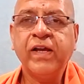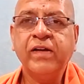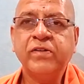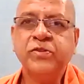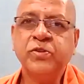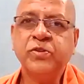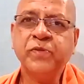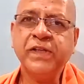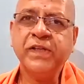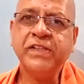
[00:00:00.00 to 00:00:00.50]

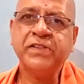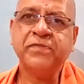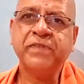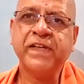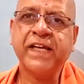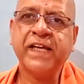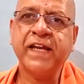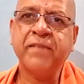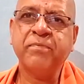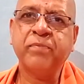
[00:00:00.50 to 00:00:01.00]
to which we
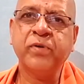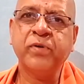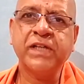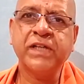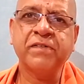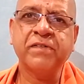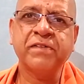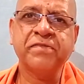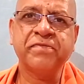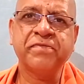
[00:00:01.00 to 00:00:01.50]
can put
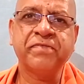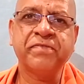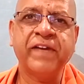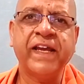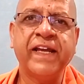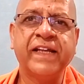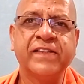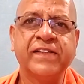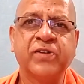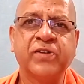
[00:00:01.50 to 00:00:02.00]
our
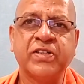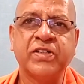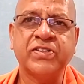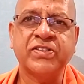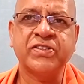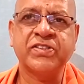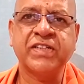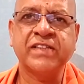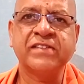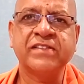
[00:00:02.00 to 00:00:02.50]
faith or
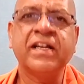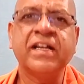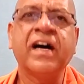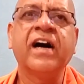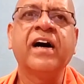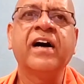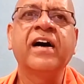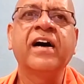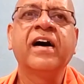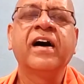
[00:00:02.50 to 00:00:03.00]

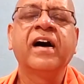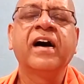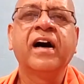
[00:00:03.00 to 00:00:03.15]
shraddha,